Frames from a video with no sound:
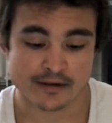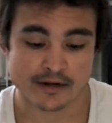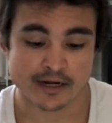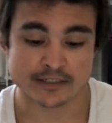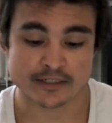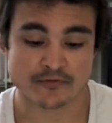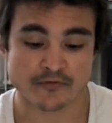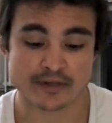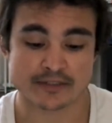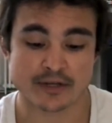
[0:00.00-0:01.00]
I just
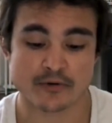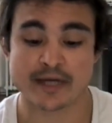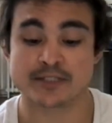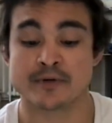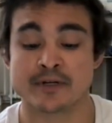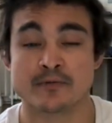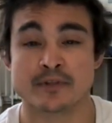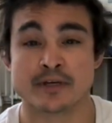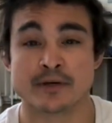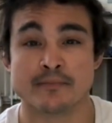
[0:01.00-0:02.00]
freshly graduated
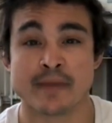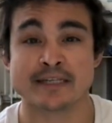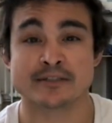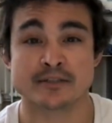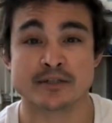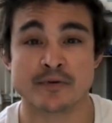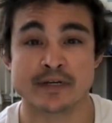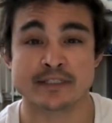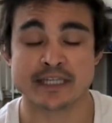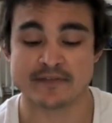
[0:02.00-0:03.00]
with a master's
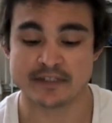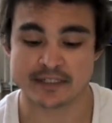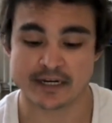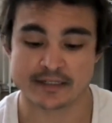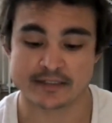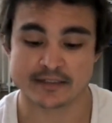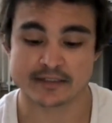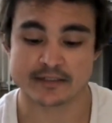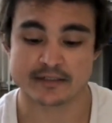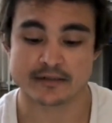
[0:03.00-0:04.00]
degree in safety
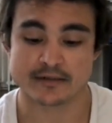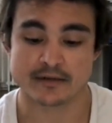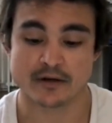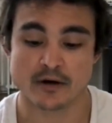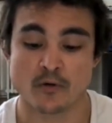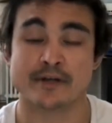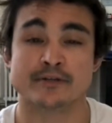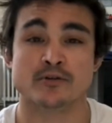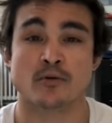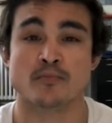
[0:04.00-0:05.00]
science a week
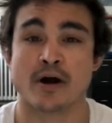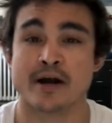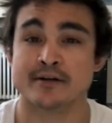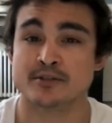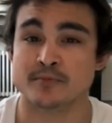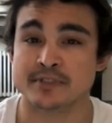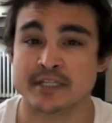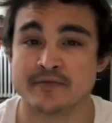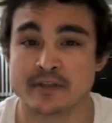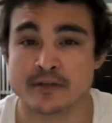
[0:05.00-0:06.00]
or so prior to
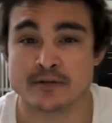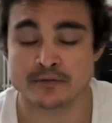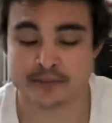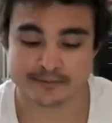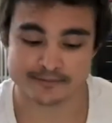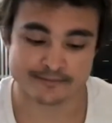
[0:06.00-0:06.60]
receiving the news.